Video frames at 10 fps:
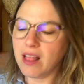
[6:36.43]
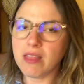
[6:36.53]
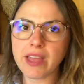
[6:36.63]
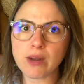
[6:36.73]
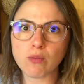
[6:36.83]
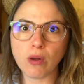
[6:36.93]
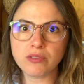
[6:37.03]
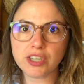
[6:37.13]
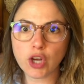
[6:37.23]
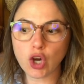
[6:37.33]
Then
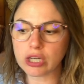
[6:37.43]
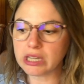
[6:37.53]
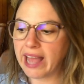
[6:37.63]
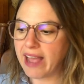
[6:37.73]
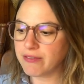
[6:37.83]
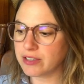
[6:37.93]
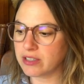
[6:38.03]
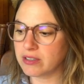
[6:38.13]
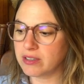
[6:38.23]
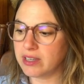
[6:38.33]
Rosie heard
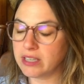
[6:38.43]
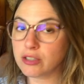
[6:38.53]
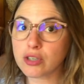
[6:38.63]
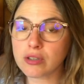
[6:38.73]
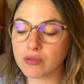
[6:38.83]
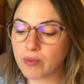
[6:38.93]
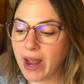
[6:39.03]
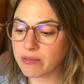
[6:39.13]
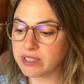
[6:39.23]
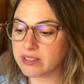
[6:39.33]
laughter and turned
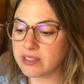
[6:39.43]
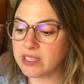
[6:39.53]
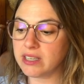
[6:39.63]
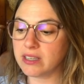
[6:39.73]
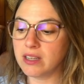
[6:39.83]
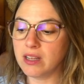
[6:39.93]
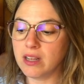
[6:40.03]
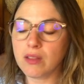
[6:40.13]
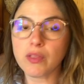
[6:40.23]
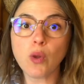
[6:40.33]
round to see
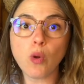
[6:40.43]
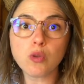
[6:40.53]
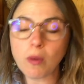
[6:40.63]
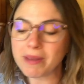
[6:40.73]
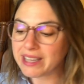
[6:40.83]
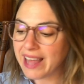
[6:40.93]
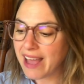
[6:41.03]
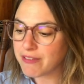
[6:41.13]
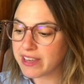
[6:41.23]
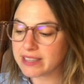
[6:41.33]
the old woman
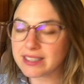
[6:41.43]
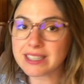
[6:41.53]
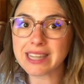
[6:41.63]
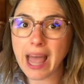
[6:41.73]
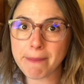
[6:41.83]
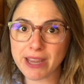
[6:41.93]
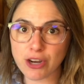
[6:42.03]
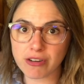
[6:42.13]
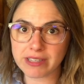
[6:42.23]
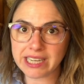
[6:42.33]
laughing and slapping
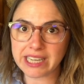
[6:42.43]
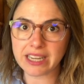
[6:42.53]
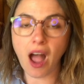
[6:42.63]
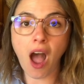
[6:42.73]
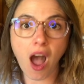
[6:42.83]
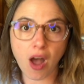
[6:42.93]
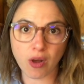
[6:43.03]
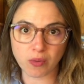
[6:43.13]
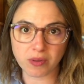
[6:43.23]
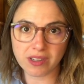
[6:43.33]
her knee.
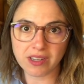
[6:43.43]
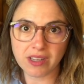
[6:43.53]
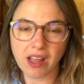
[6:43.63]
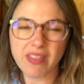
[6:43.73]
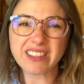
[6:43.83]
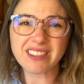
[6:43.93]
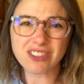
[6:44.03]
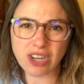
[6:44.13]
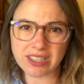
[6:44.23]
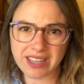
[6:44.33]
Uh-oh. This is
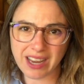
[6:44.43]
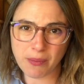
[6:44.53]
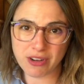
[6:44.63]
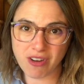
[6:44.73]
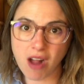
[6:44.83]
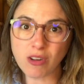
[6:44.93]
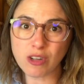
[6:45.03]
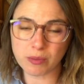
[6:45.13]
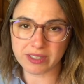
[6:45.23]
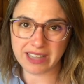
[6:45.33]
just like when her uncle
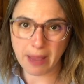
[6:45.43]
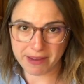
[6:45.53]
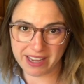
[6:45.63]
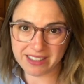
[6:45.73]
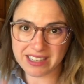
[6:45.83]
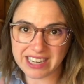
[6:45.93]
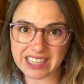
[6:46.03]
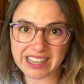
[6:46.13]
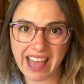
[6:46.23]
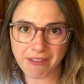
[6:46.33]
was slapping his knee
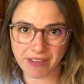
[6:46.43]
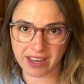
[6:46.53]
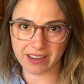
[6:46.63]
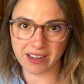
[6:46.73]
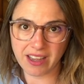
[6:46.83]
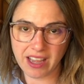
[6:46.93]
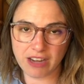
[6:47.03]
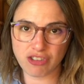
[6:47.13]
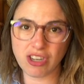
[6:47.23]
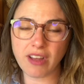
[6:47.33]
and laughing, and
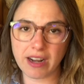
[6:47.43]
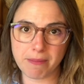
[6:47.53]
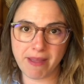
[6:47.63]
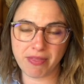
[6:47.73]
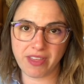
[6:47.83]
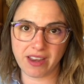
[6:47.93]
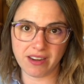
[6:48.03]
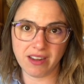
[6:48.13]
she thought it meant that